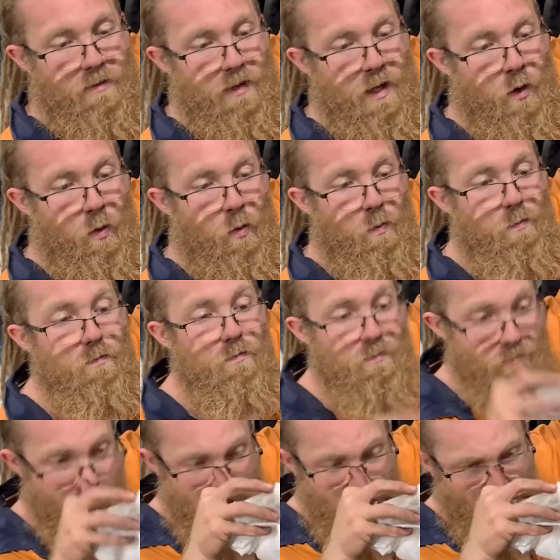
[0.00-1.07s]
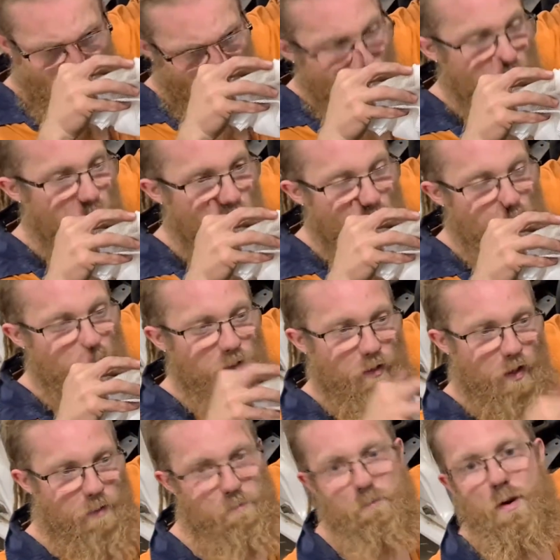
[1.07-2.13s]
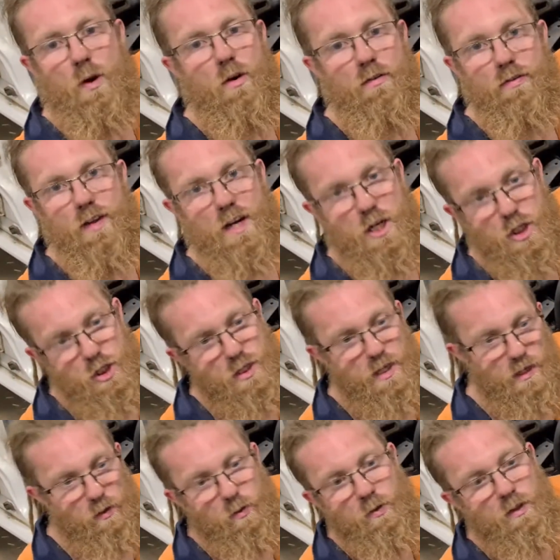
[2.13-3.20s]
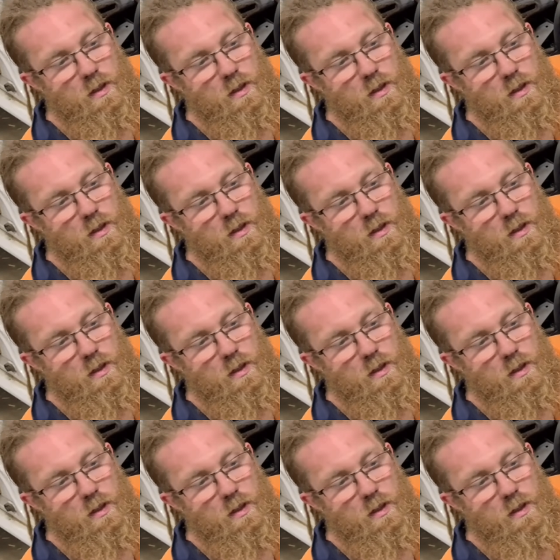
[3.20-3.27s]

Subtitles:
it'll chew into like mirror finish steel